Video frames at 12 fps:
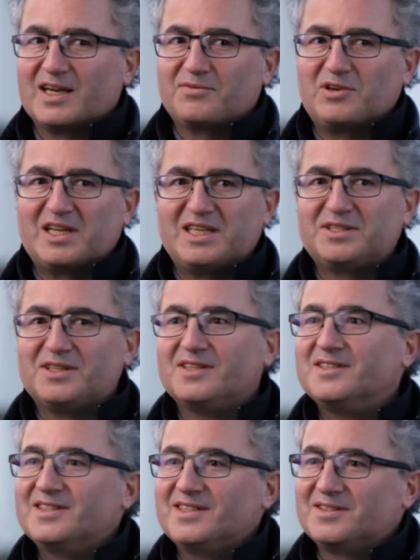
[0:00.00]
the
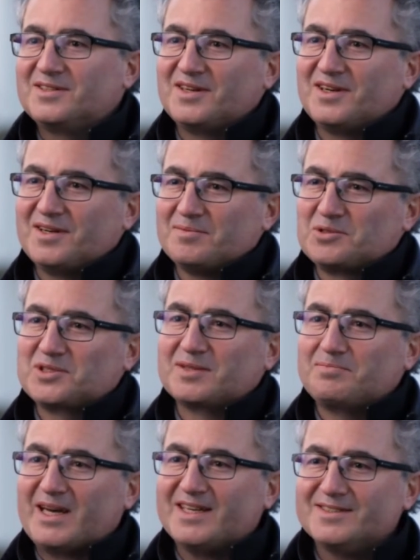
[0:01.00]
leader in a
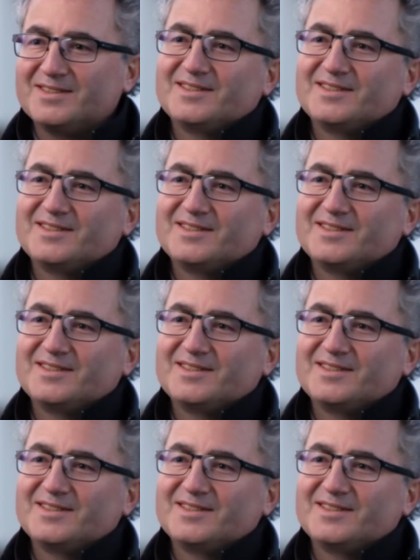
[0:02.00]
music band